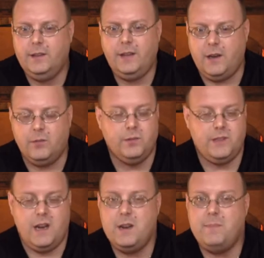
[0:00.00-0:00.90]
and it was
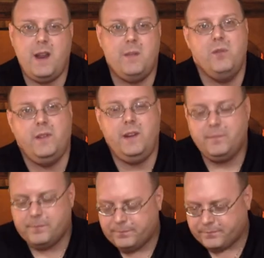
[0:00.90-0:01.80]
an independent
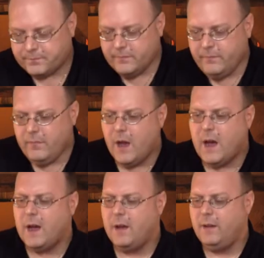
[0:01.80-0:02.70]
movie
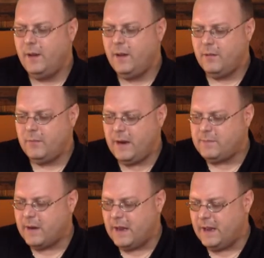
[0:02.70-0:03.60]
uh,
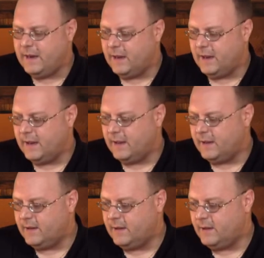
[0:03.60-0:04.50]
made by.
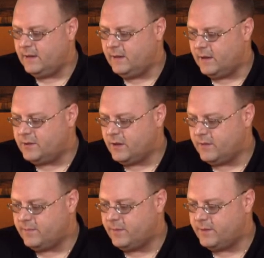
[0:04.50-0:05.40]
Uh, you know, I should
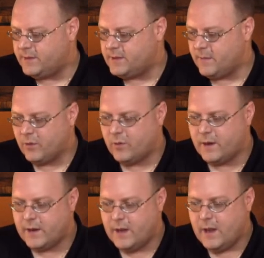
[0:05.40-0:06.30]
have put this up real
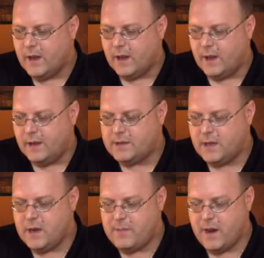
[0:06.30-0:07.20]
quick. Uh, it's
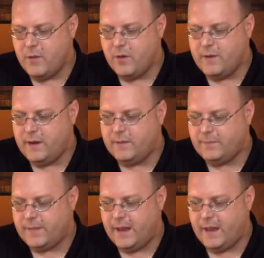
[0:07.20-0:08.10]
an independent movie,
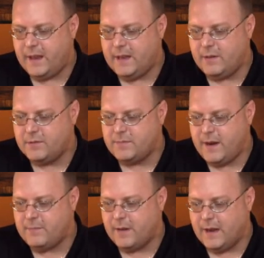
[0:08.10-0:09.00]
and it was
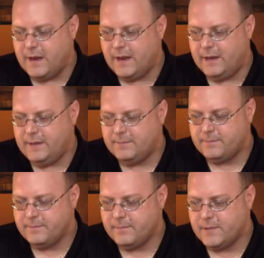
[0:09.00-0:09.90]
made by
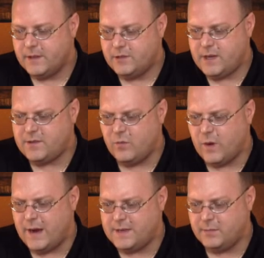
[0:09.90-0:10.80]
Jason
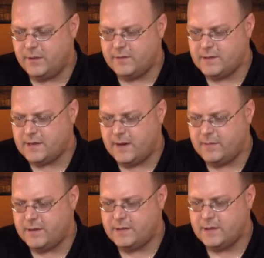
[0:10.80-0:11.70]
Wise, I believe his
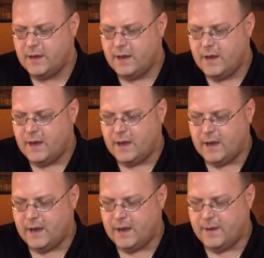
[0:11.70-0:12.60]
name is.
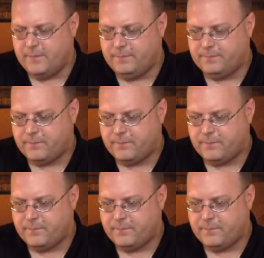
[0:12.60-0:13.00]
Um,